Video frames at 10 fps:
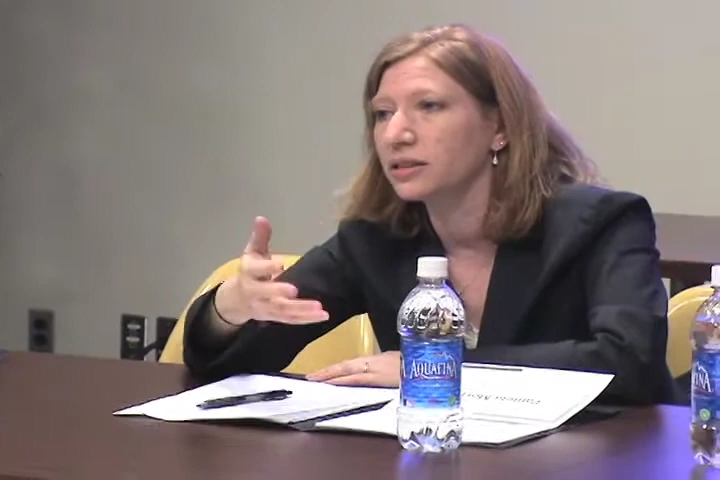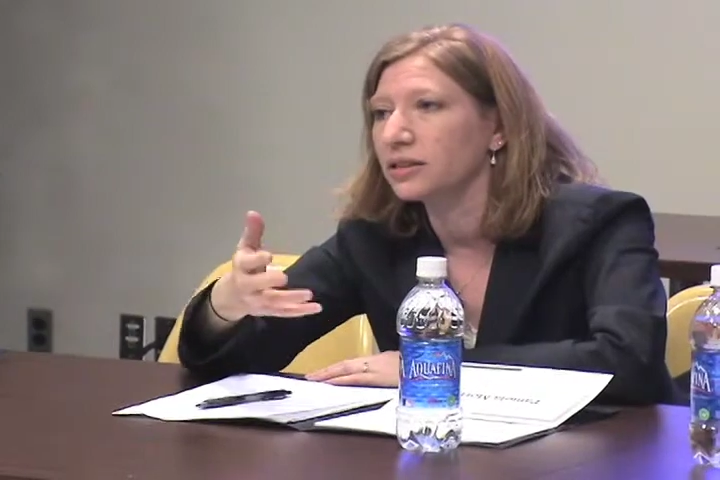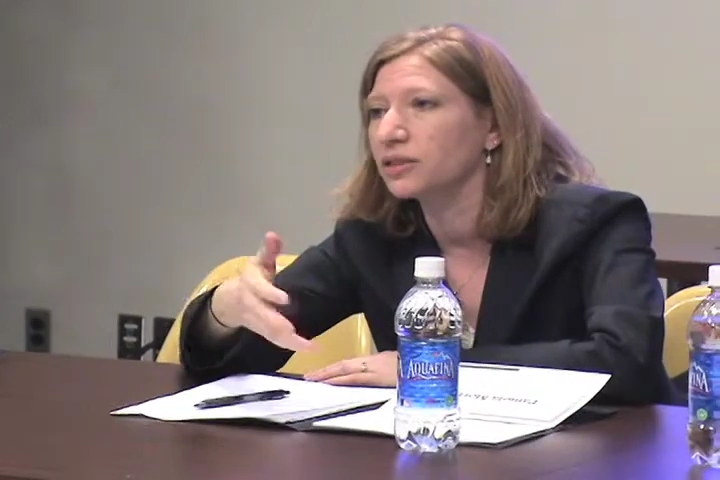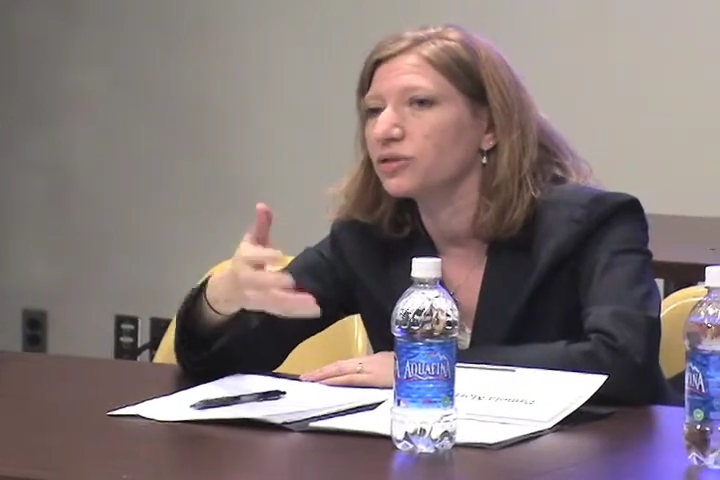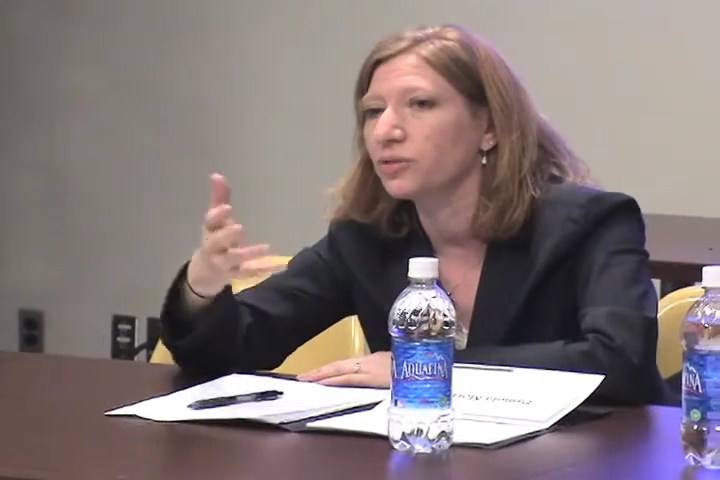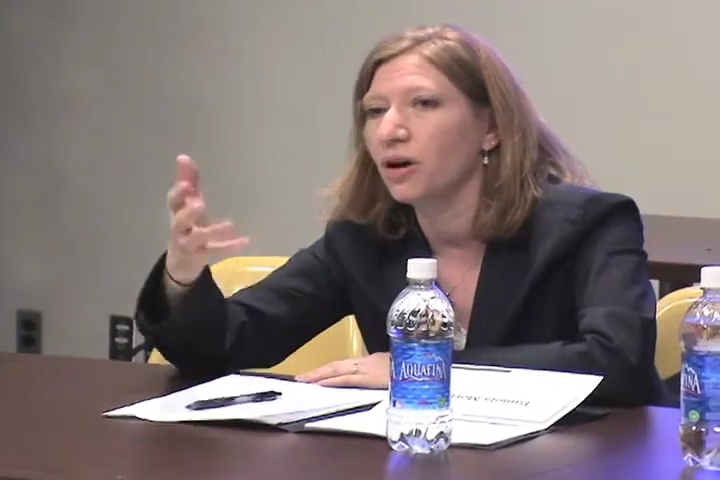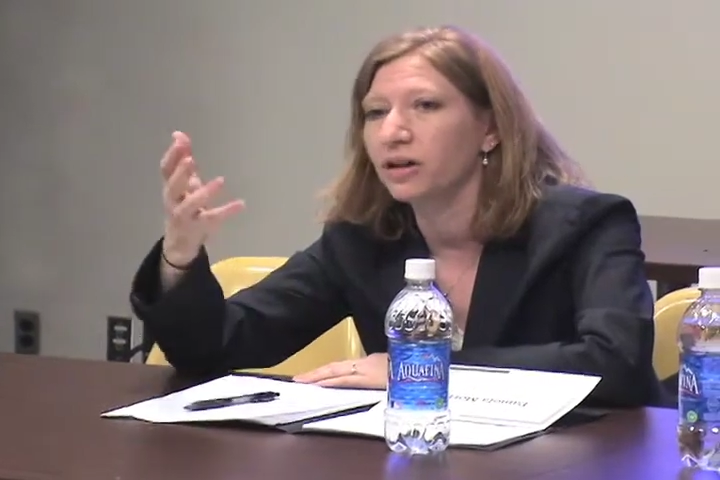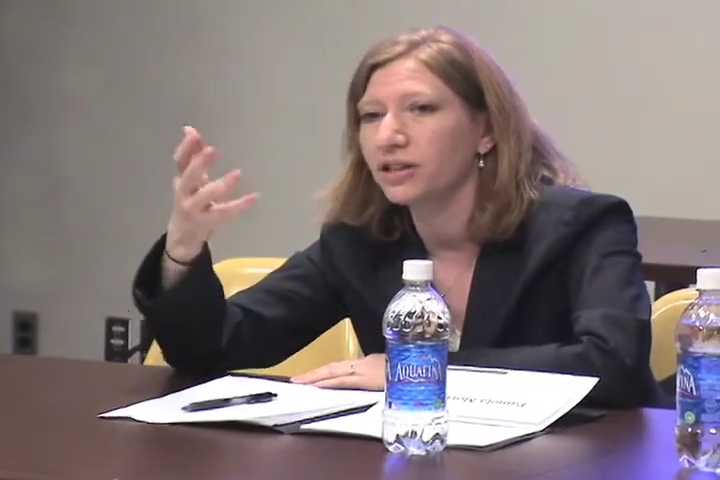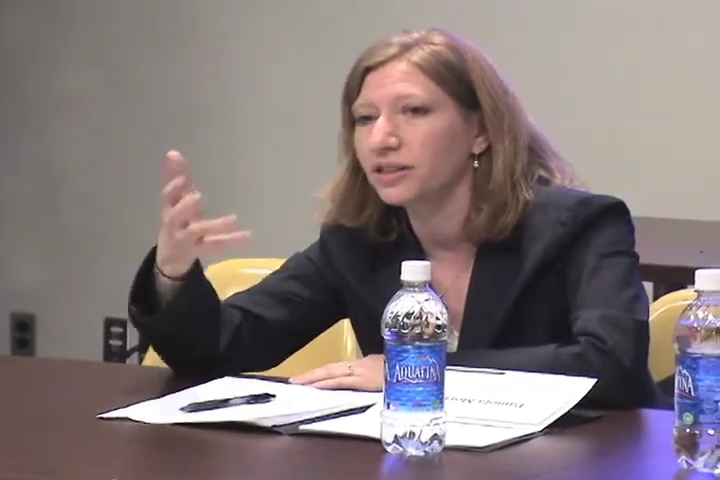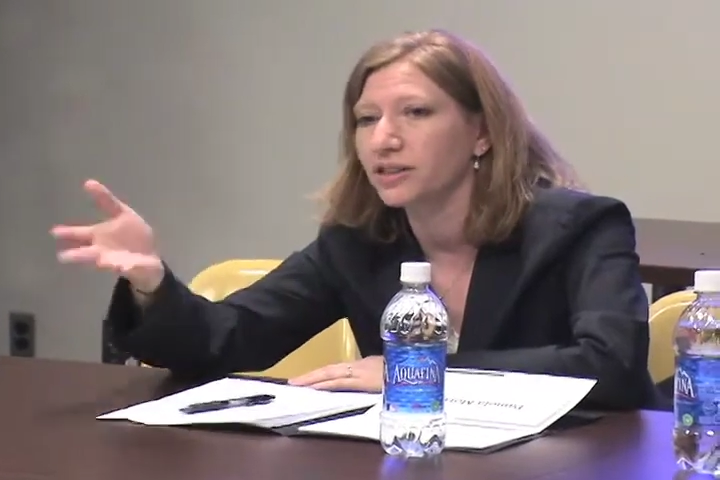the
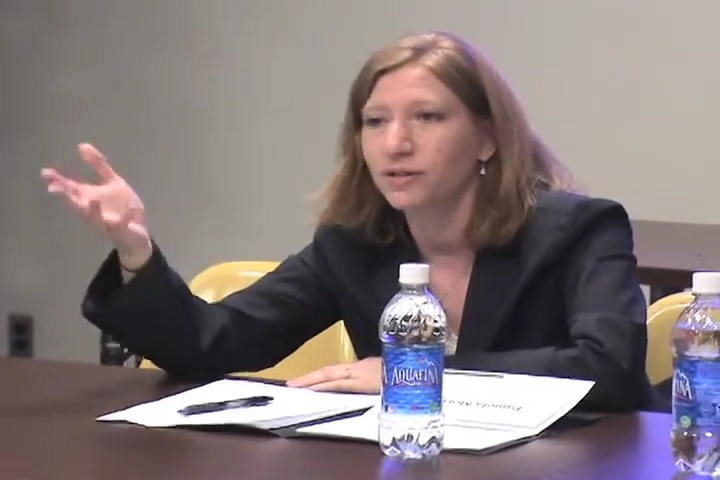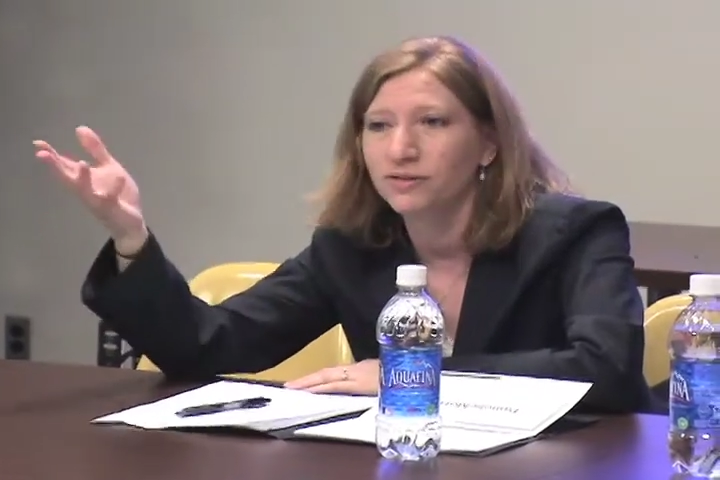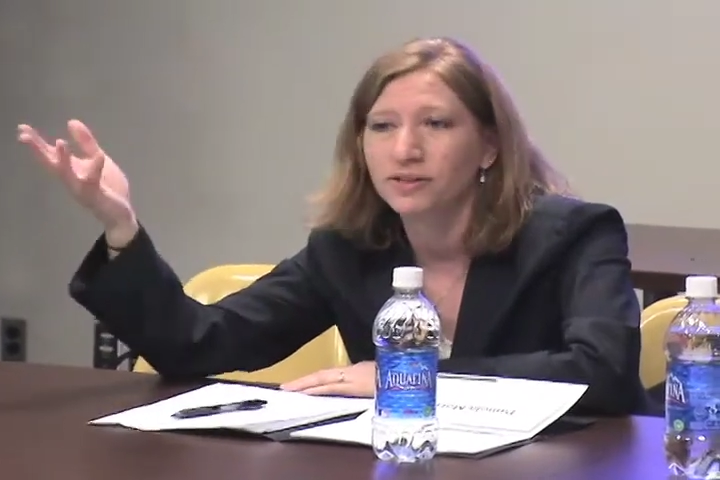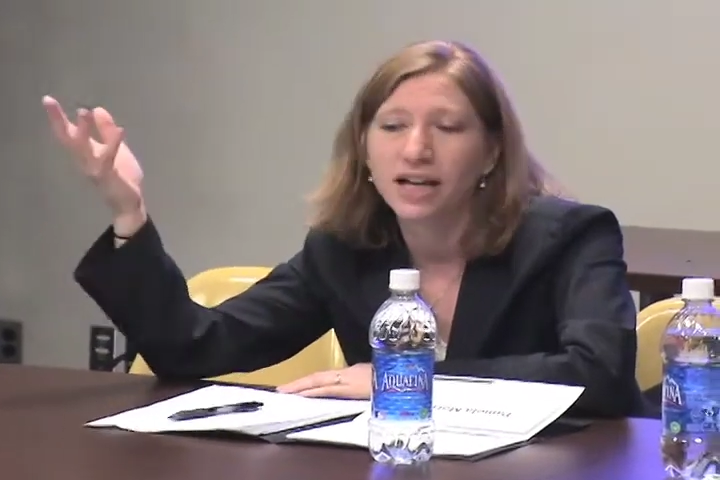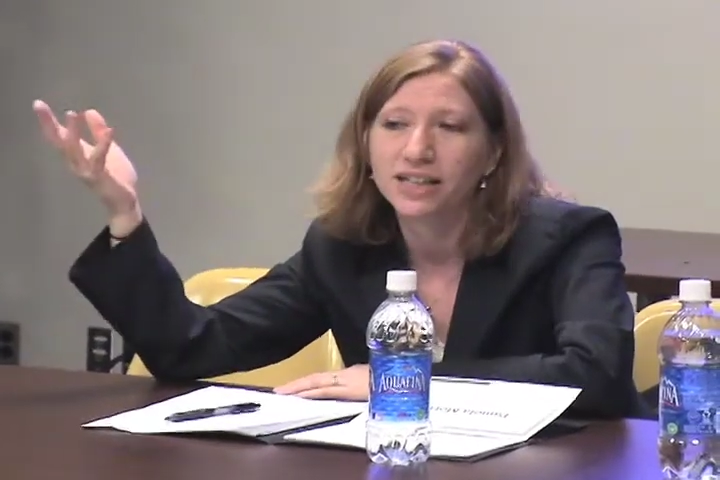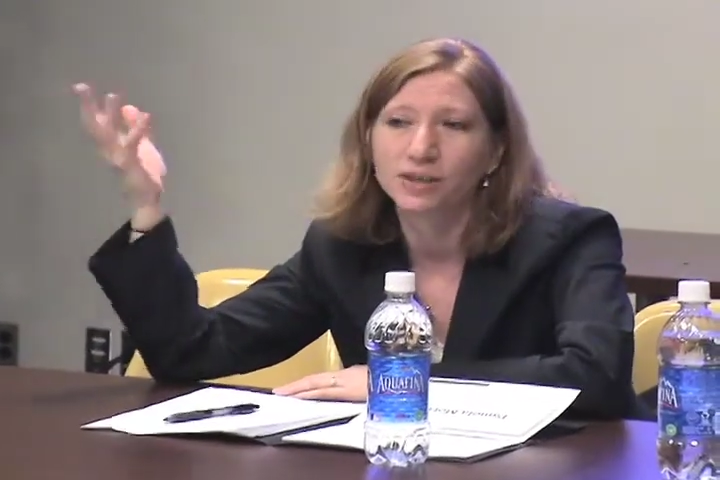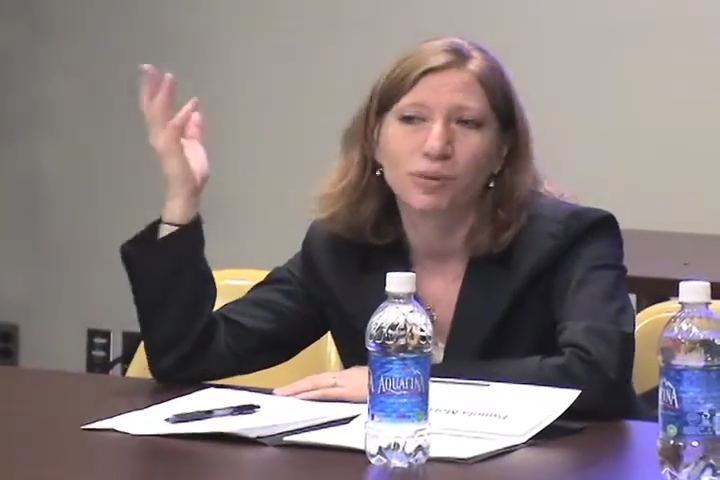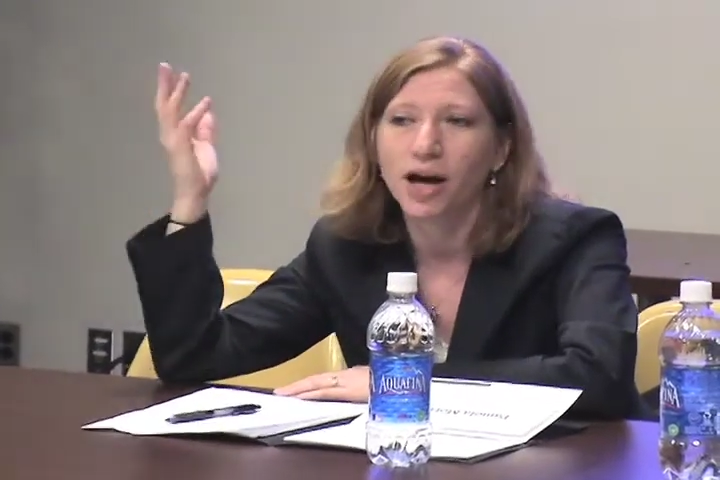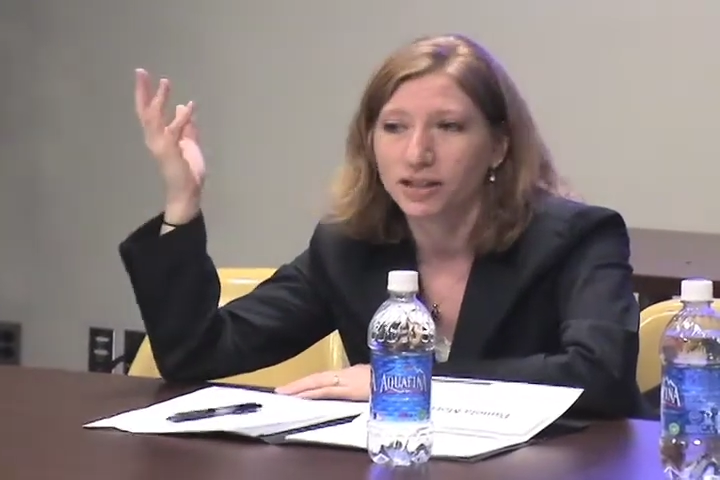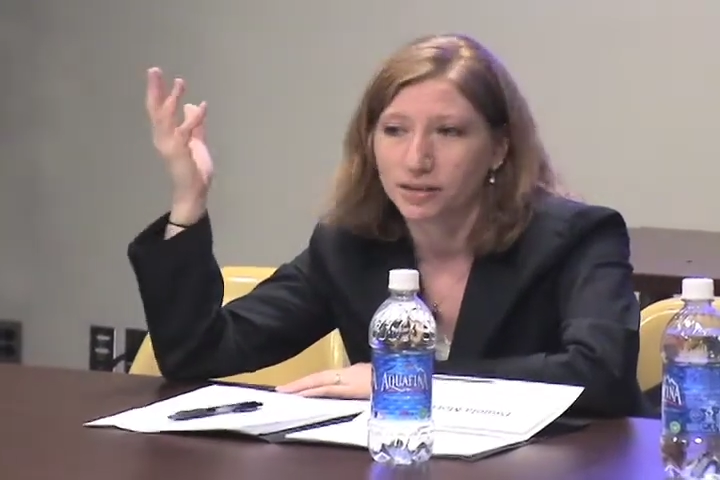strongest sort of legs
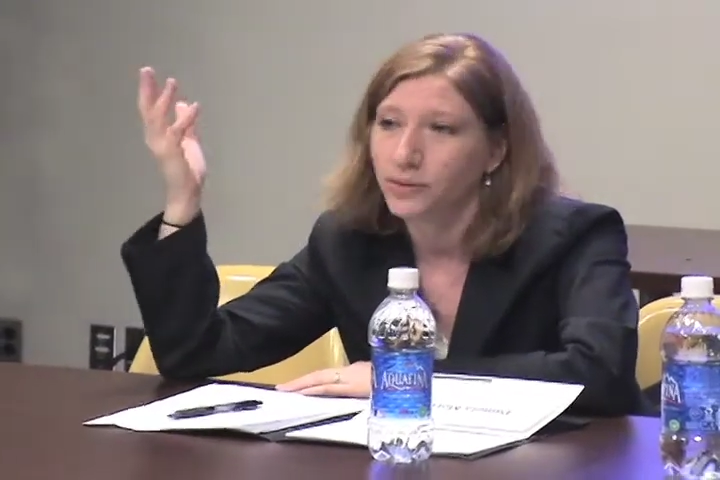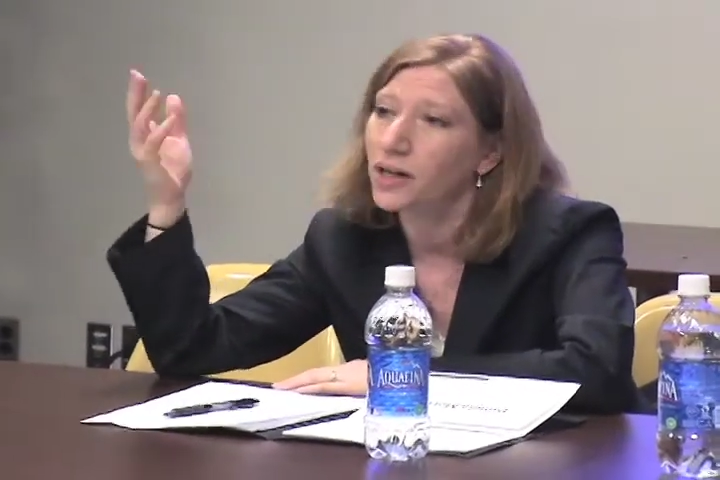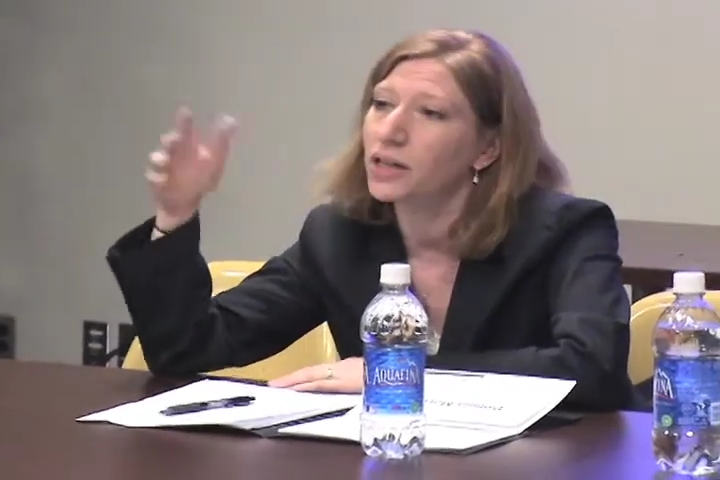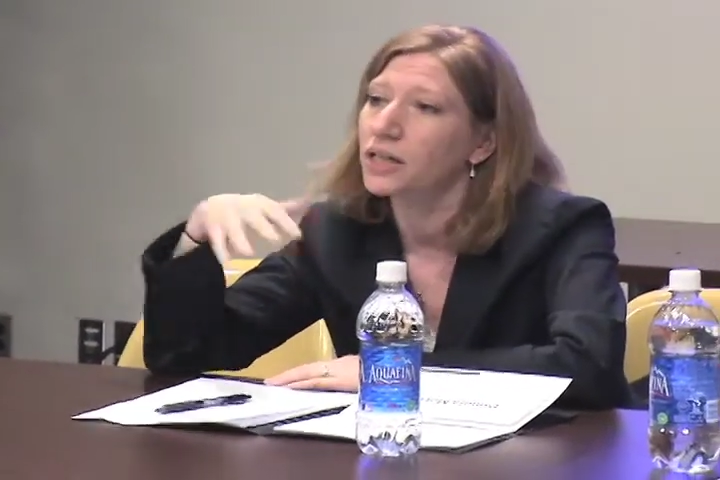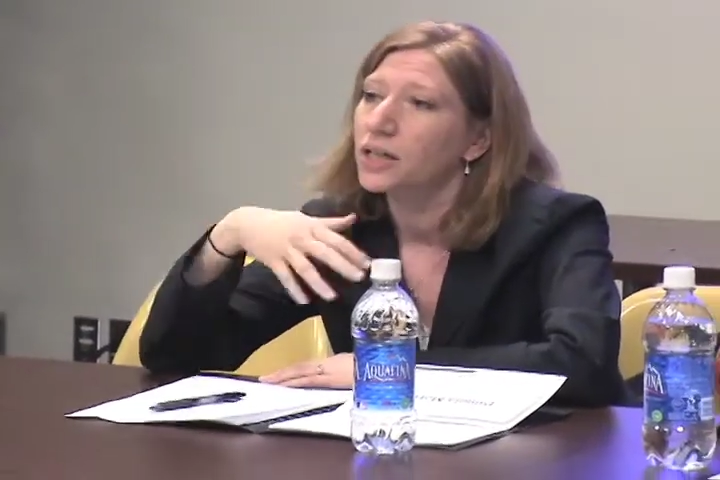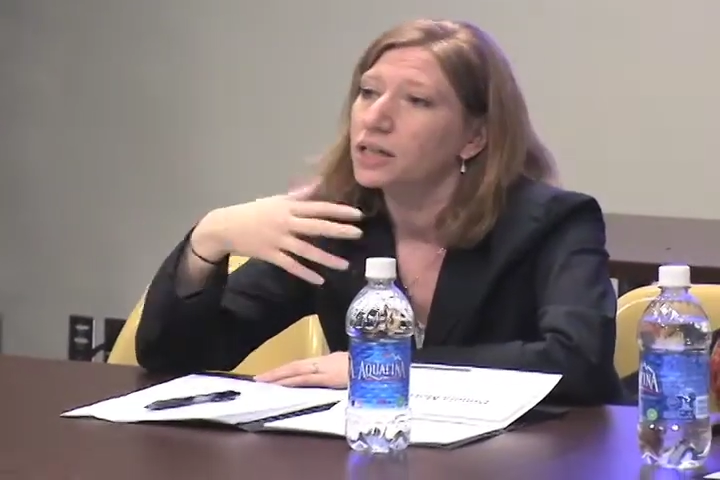possible